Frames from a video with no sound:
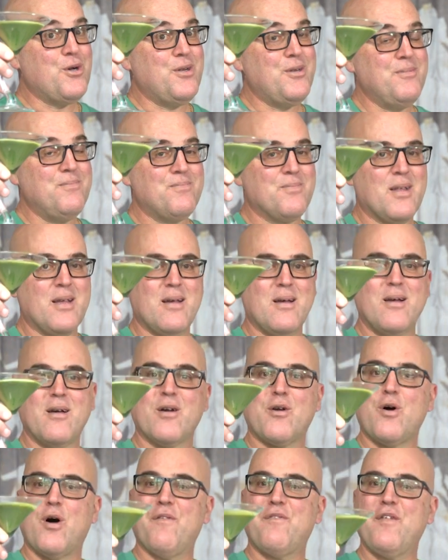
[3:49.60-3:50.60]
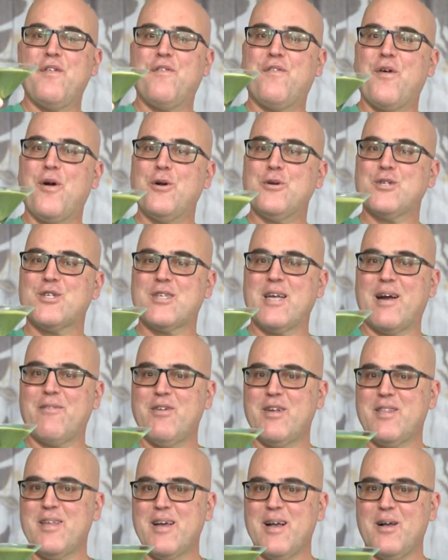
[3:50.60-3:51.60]
good. Coffee first,
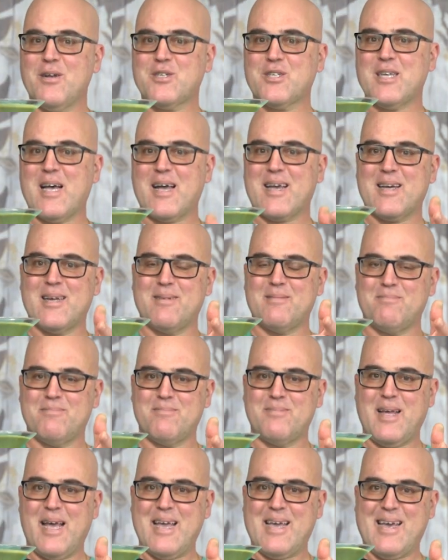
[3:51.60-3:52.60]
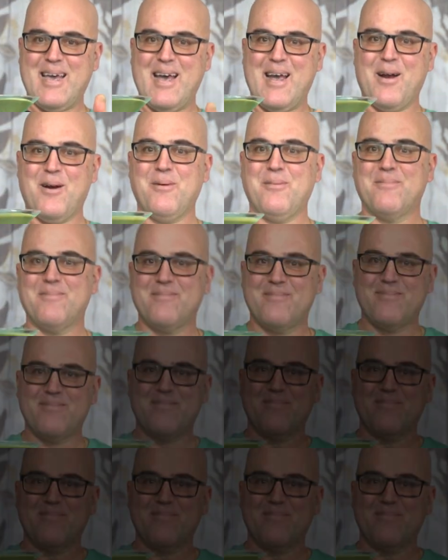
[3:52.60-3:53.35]
everything else second. Take care.